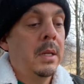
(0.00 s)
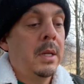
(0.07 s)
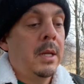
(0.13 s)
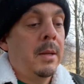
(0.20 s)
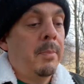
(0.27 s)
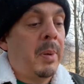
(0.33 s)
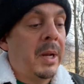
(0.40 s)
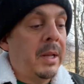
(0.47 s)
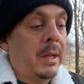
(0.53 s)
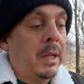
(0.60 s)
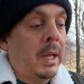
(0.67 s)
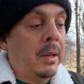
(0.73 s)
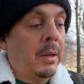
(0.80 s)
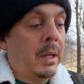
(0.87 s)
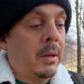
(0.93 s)
but it,
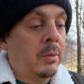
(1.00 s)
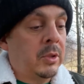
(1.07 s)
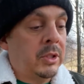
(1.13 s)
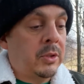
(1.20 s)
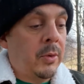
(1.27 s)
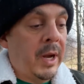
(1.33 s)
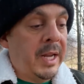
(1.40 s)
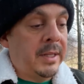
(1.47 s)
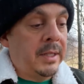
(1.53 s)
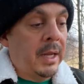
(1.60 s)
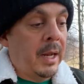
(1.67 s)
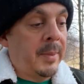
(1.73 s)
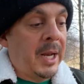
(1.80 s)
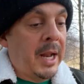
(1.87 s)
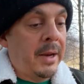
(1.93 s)
it, it, was great. I
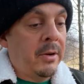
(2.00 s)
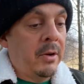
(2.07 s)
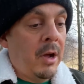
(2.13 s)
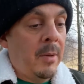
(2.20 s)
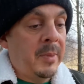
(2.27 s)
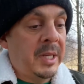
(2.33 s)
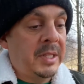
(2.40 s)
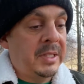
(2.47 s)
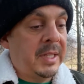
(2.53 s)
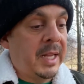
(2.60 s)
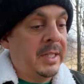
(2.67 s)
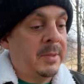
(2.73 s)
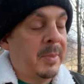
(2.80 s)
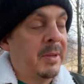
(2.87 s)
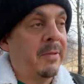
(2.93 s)
mean, I don't know how many
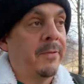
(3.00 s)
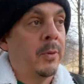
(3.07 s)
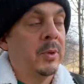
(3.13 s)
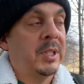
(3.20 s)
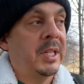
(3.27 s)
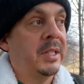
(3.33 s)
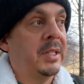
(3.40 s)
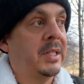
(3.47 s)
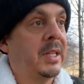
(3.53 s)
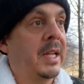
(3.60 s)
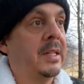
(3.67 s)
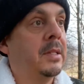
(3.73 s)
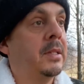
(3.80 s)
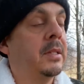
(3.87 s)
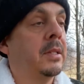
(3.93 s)
states, maybe 14
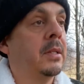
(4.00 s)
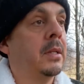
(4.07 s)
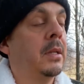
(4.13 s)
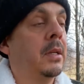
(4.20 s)
states.